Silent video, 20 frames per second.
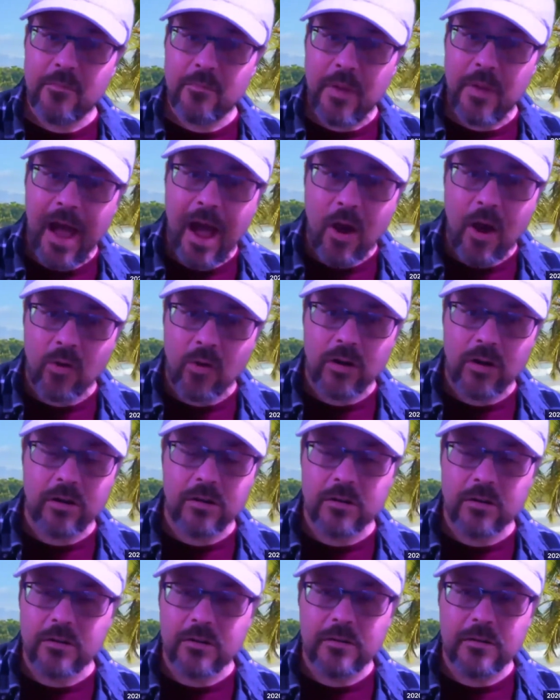power
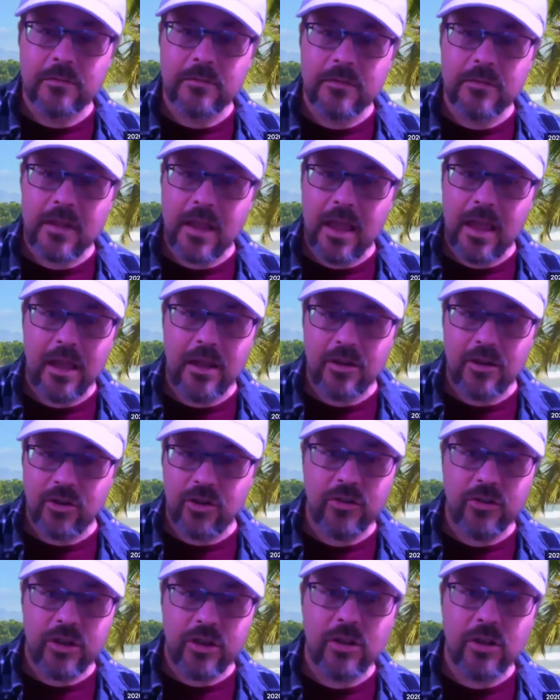and you're
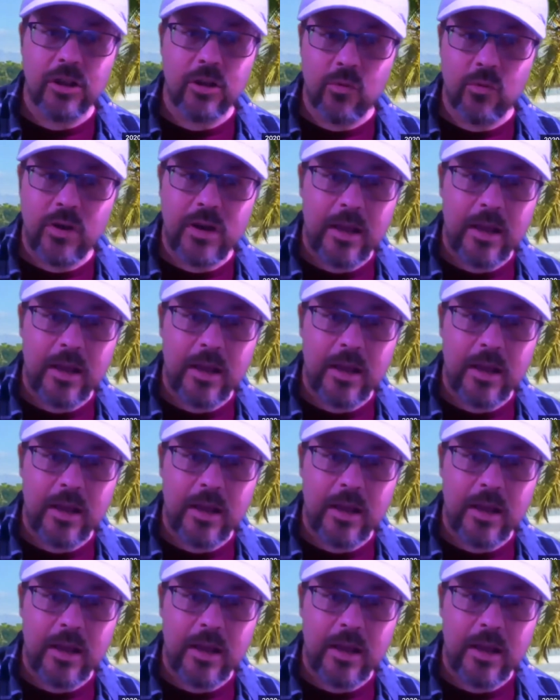the only one